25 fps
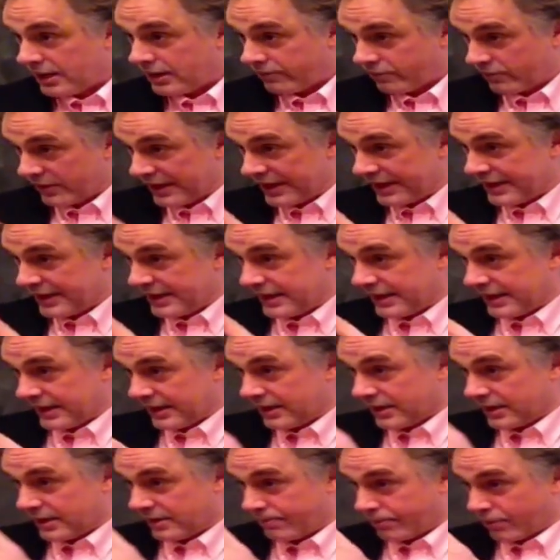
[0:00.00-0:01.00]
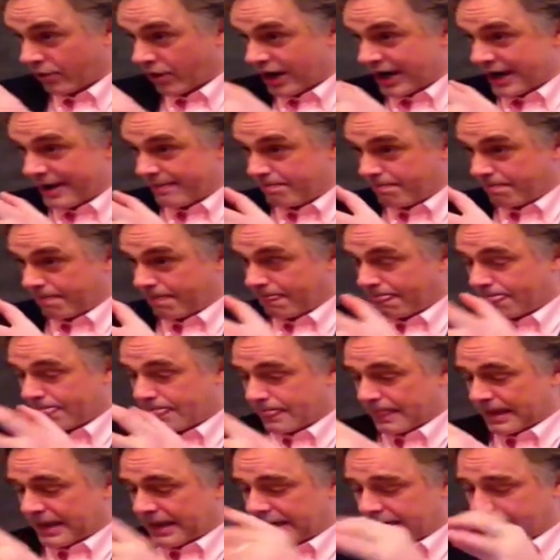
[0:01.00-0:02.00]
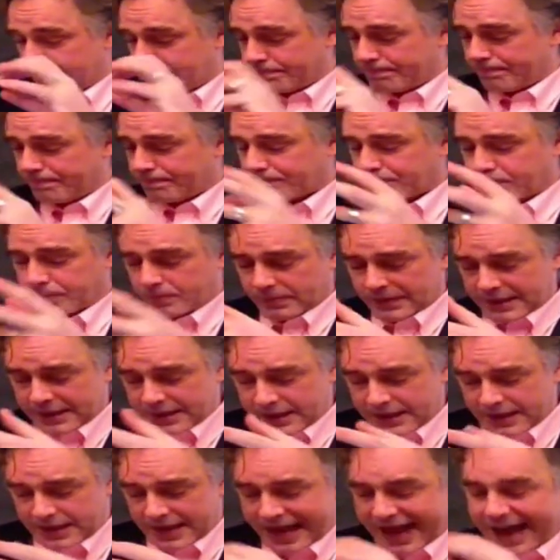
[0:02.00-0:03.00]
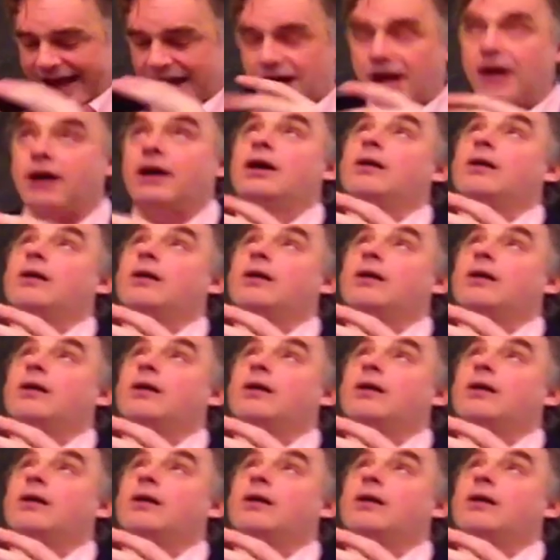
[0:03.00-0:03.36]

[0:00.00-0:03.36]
really the, the prime um, a,